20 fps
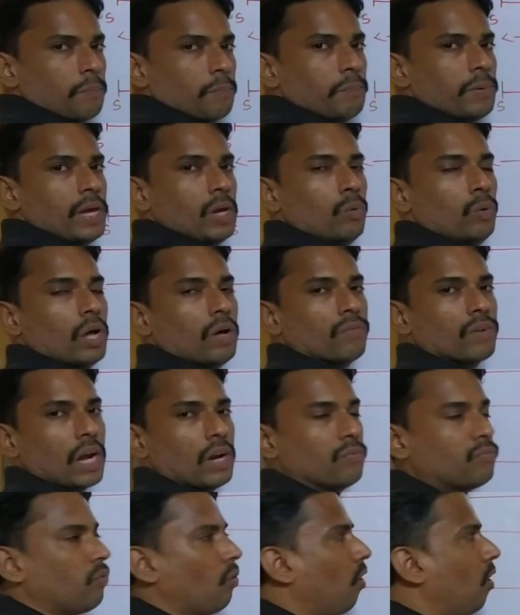B would have
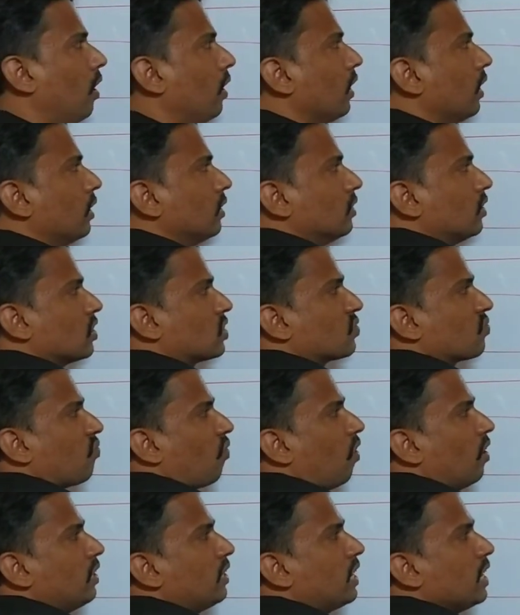run for this
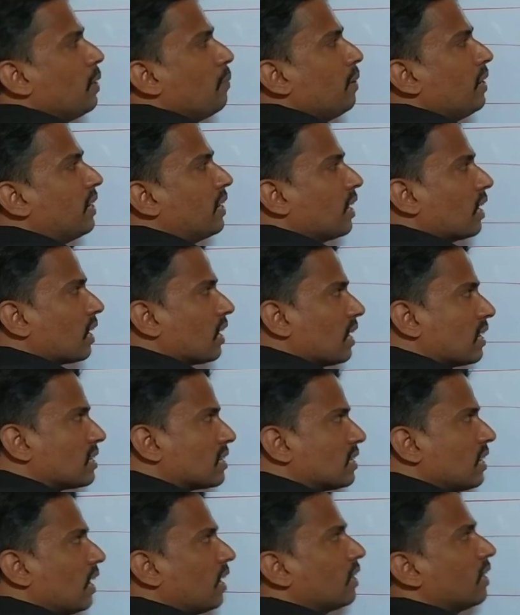40 meters
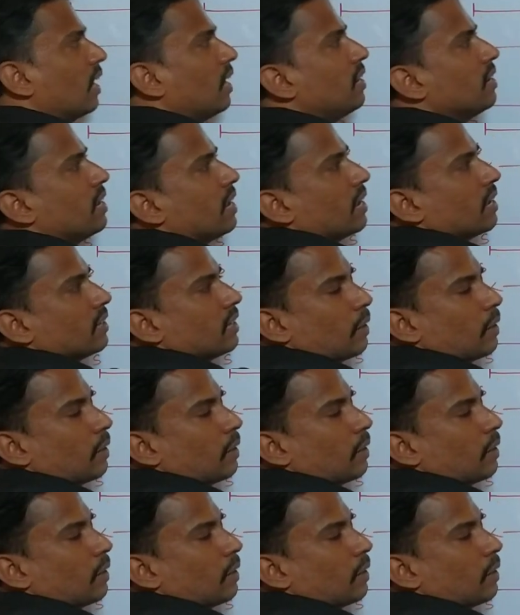lesser than A.